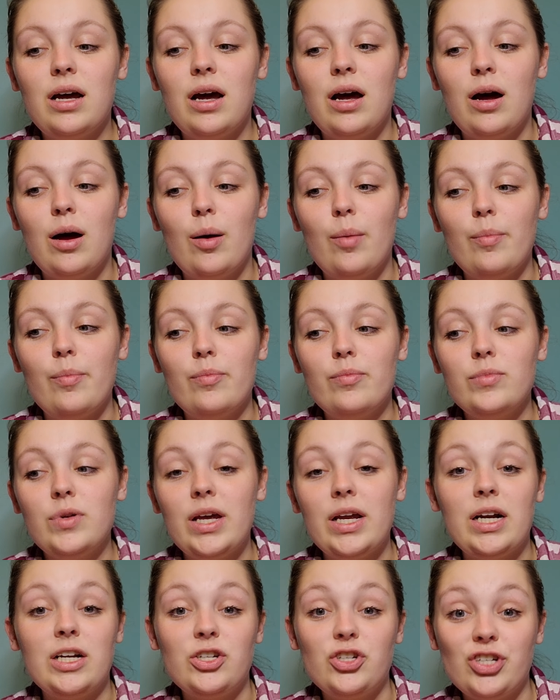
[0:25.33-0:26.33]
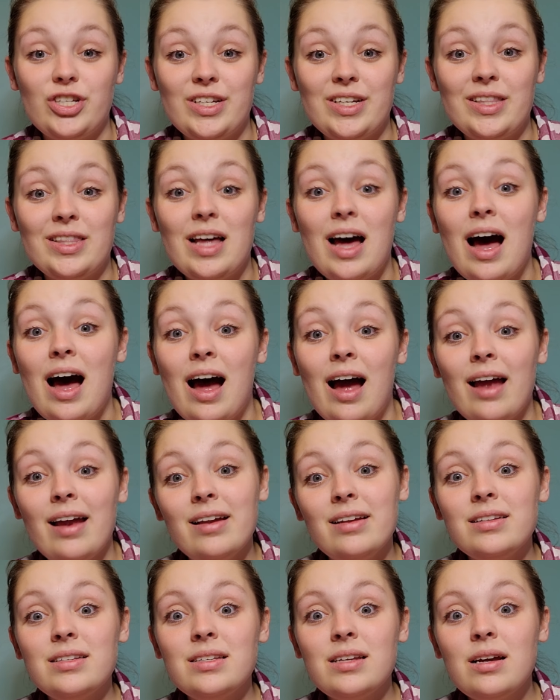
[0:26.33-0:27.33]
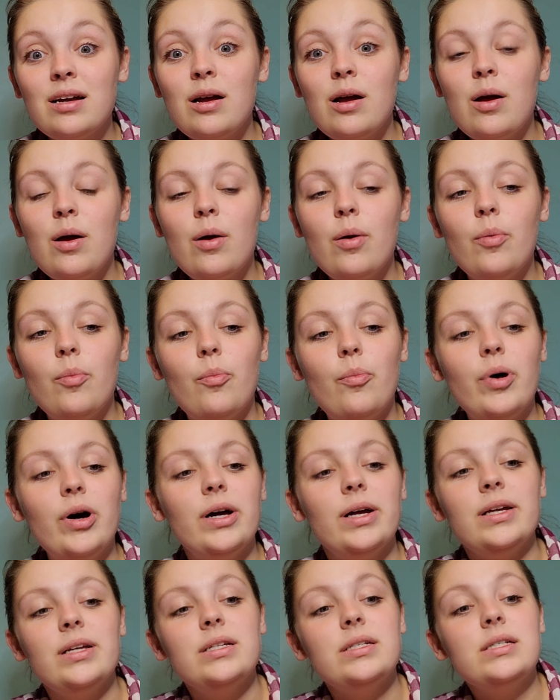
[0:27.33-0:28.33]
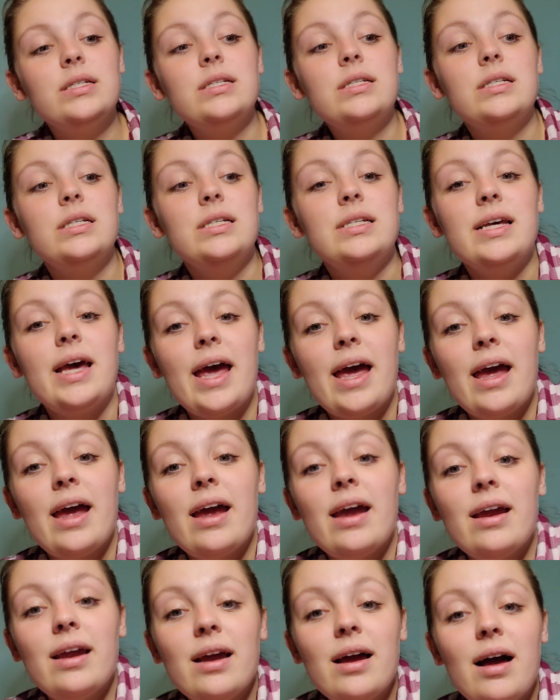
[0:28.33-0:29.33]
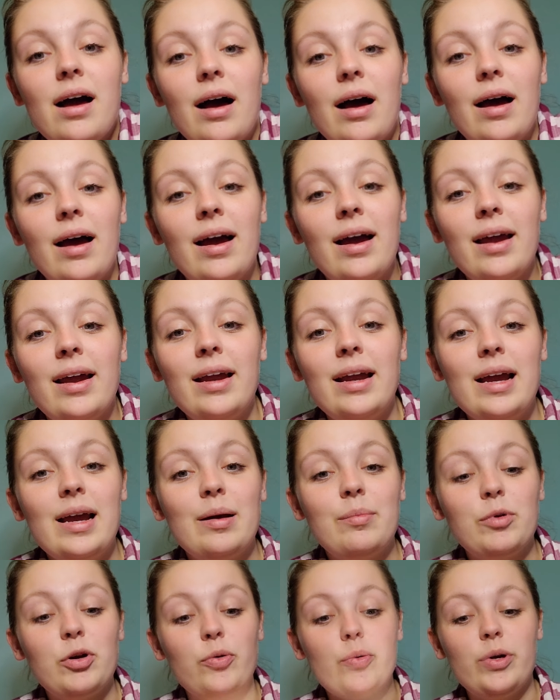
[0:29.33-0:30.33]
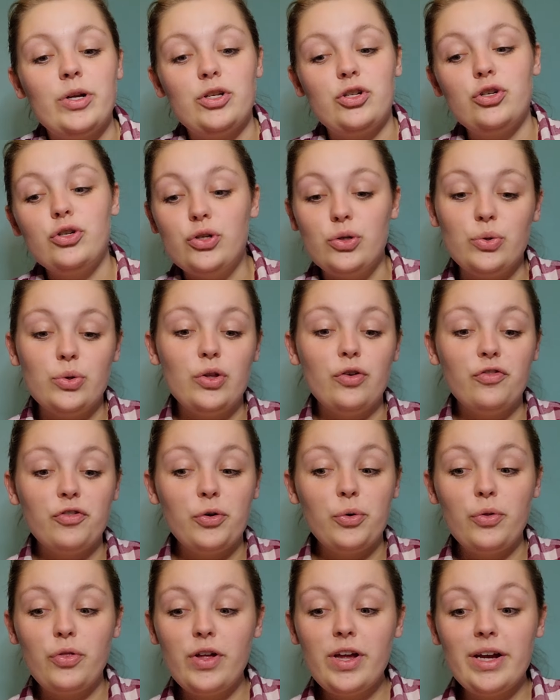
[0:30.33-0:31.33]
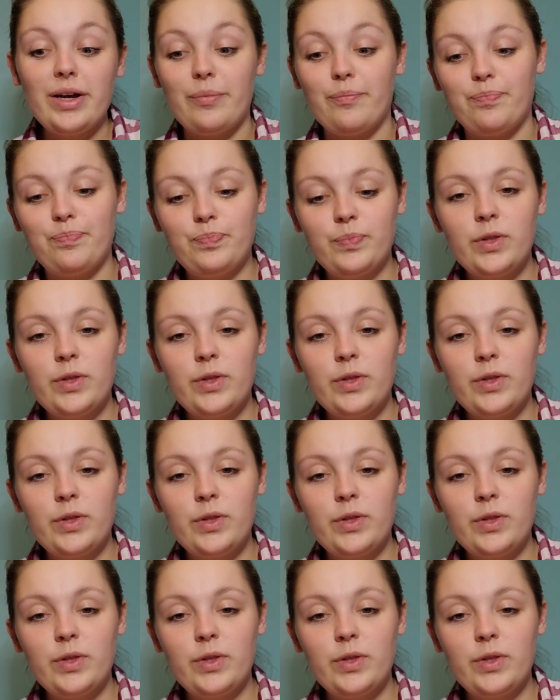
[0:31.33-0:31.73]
and I just did the eyes. But today I am going to do the full thing.